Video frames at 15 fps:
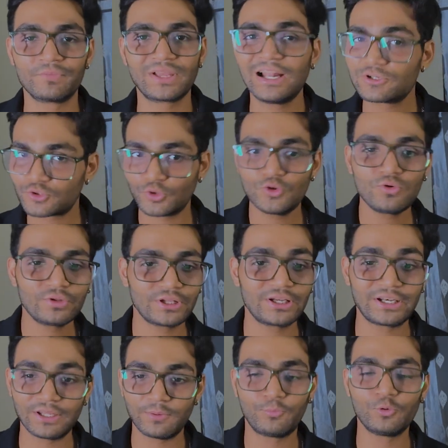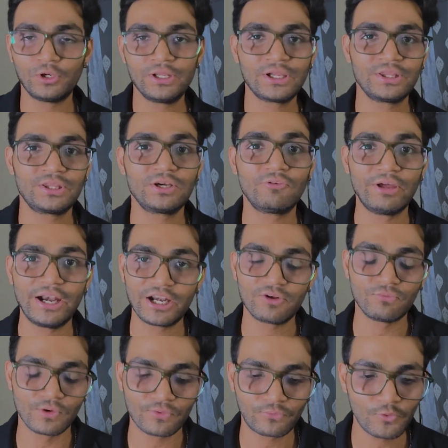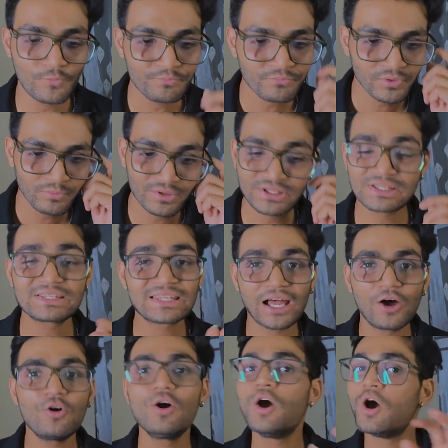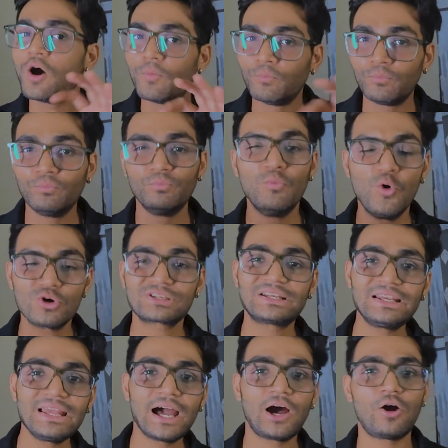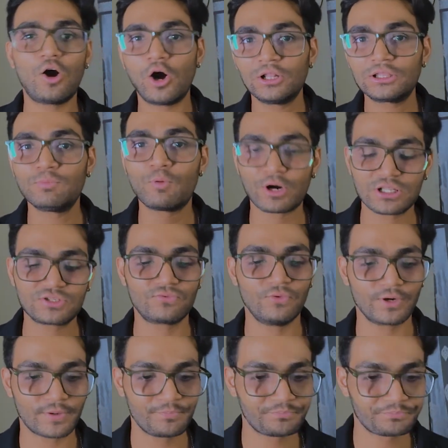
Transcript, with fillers: I'll show you the polling in the end workflow, but this is how mostly how all the models work.